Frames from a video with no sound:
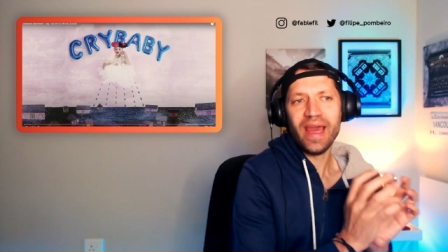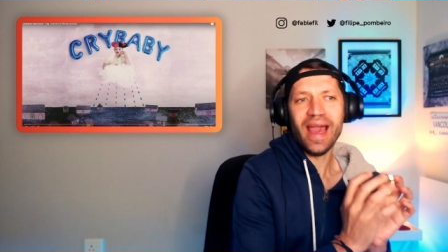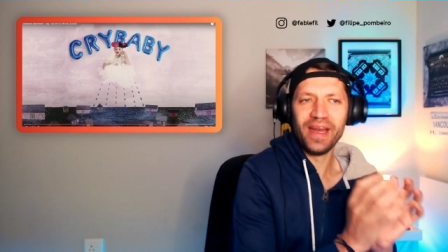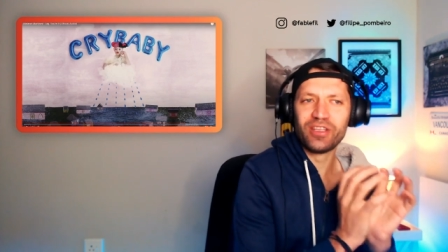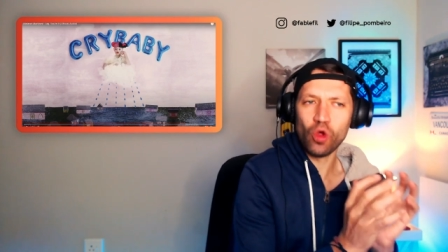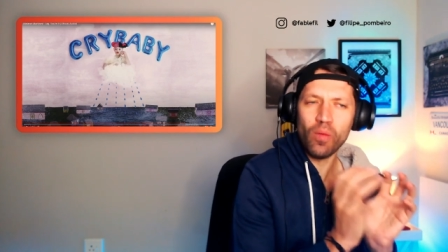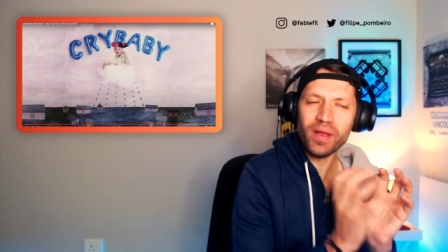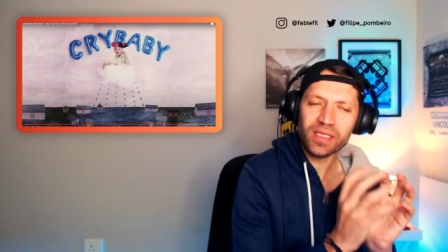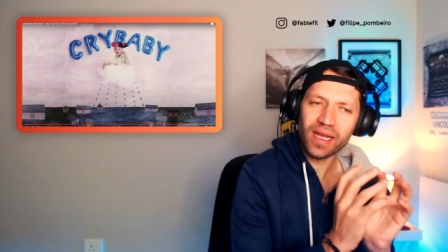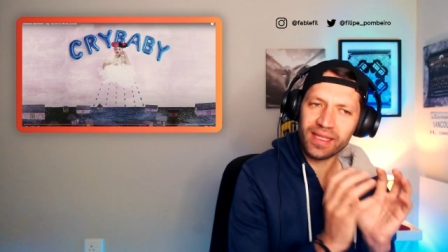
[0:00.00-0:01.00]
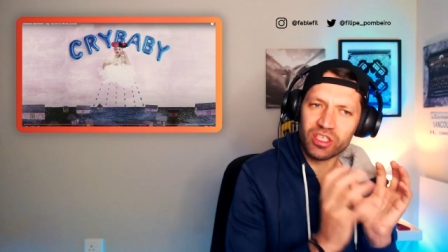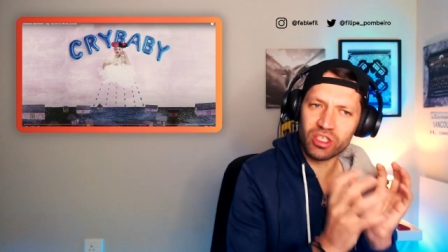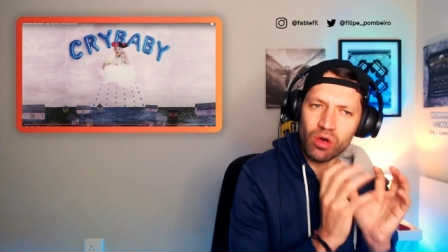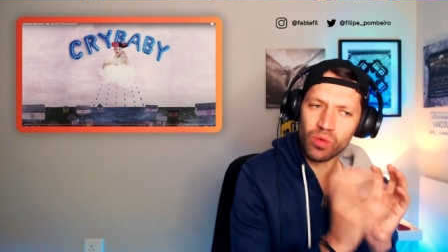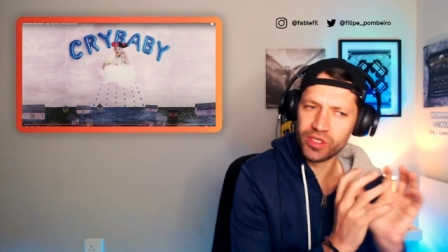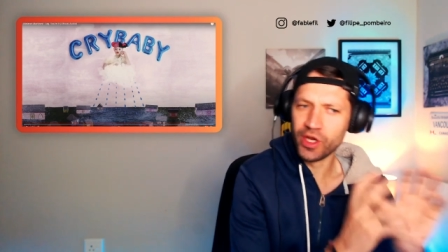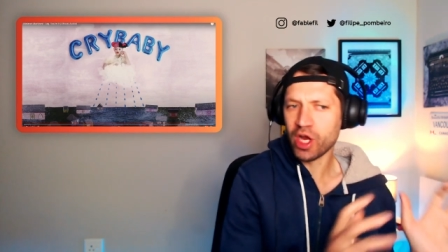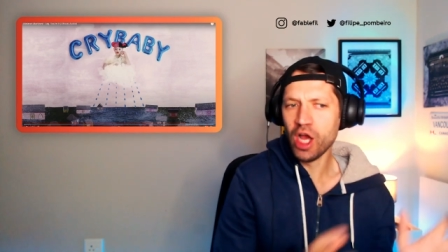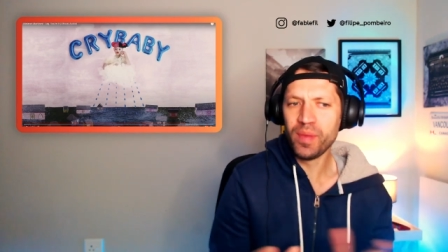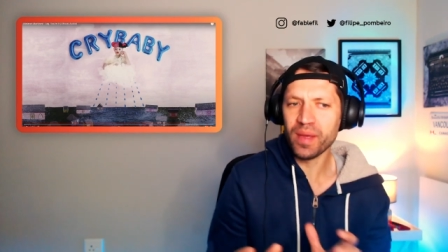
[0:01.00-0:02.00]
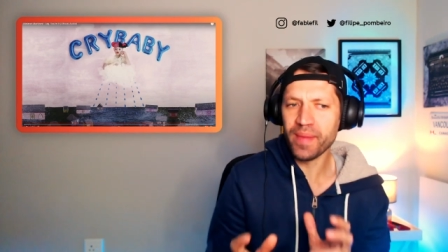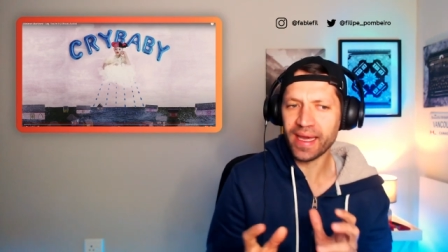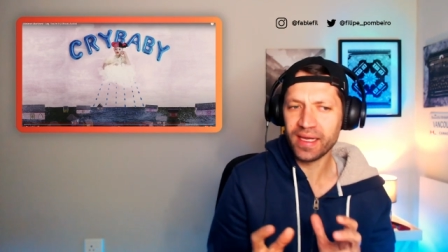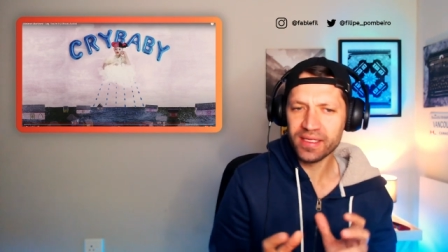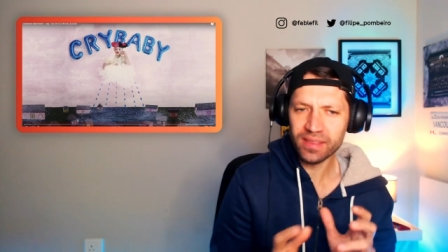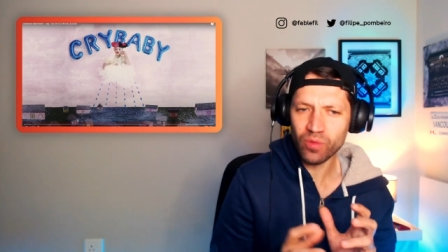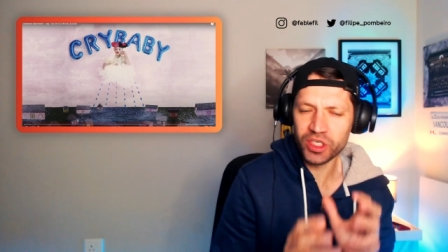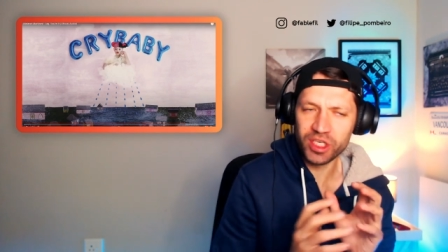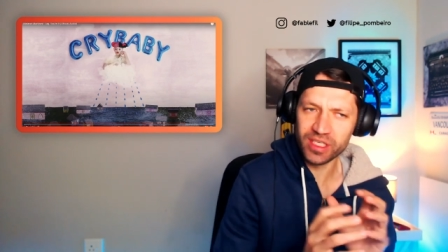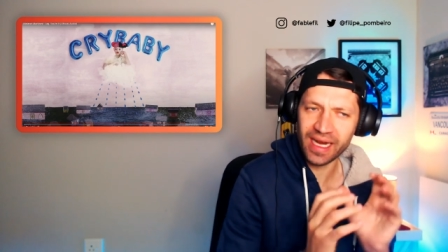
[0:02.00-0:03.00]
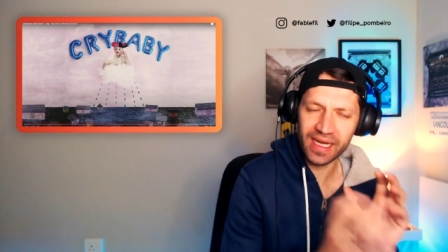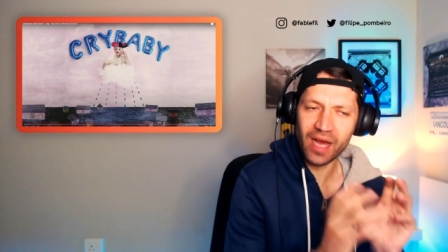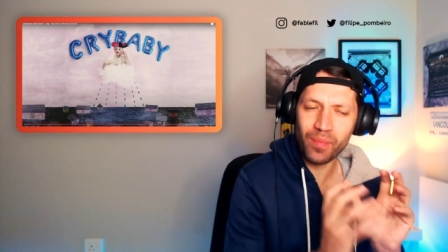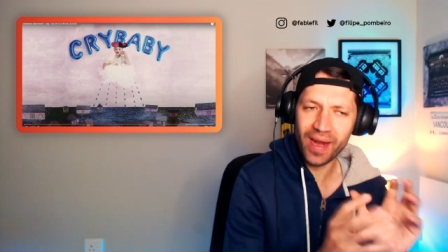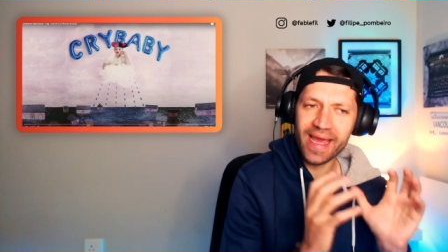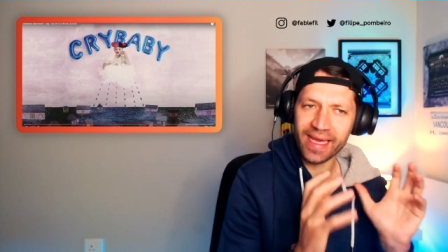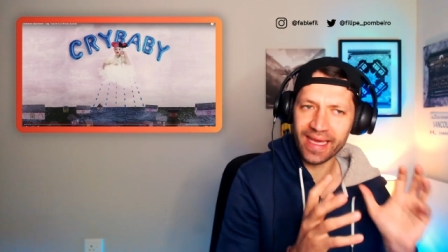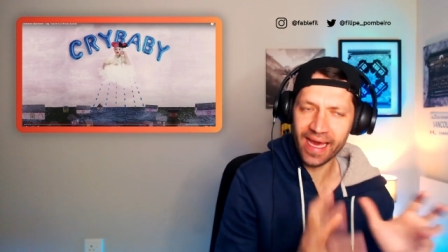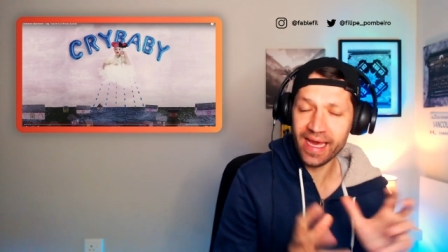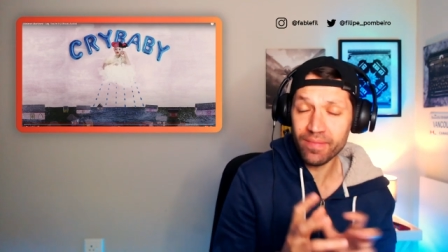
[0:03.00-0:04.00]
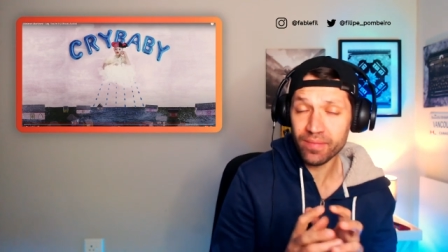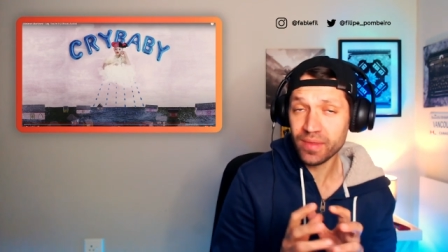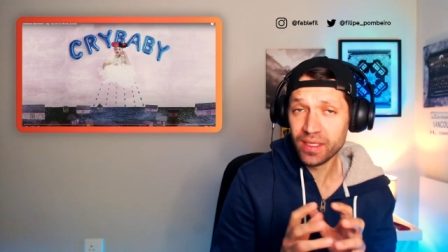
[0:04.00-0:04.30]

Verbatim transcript: And it's almost like the song was her coping mechanism, where she's like now playing a game.